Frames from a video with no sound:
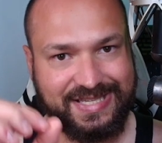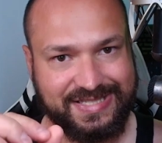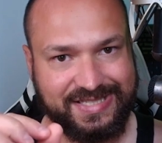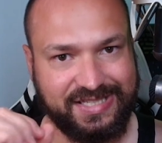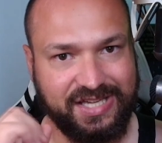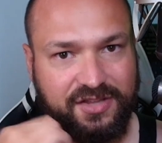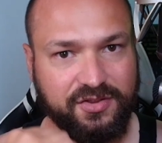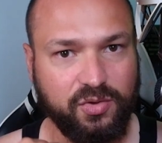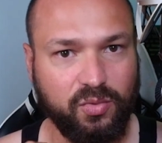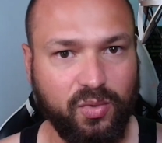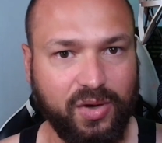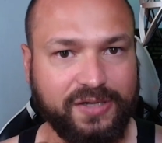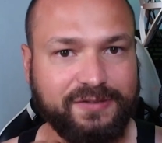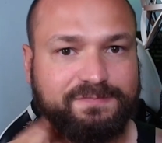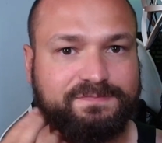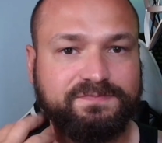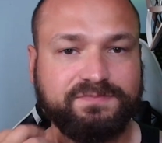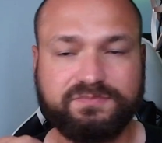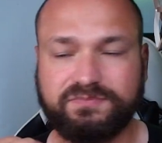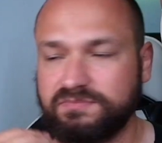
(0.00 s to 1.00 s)
the other one.
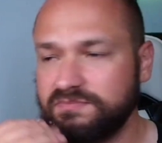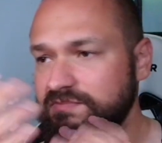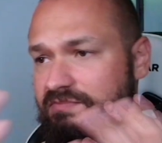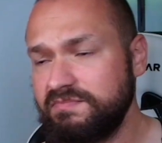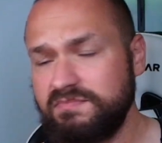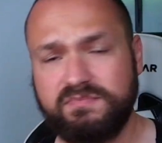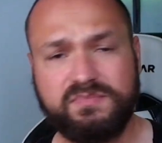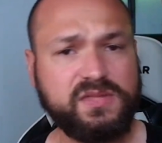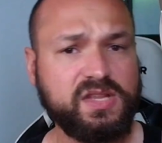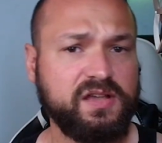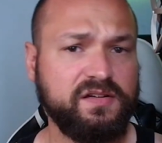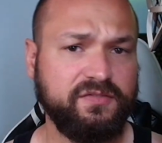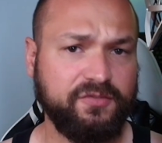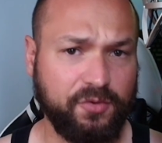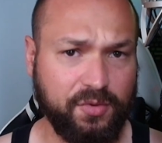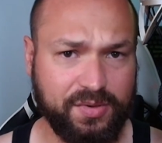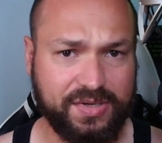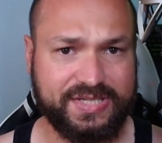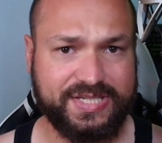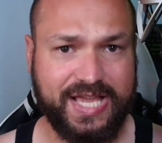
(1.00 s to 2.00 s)

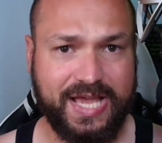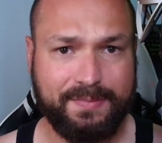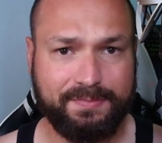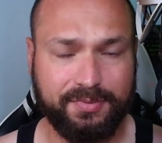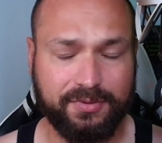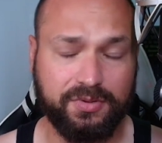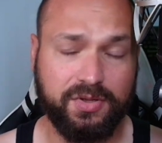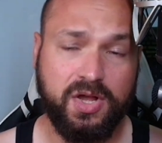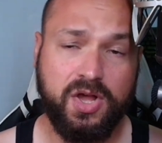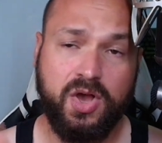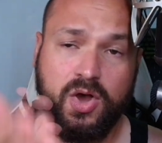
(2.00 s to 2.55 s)
For example,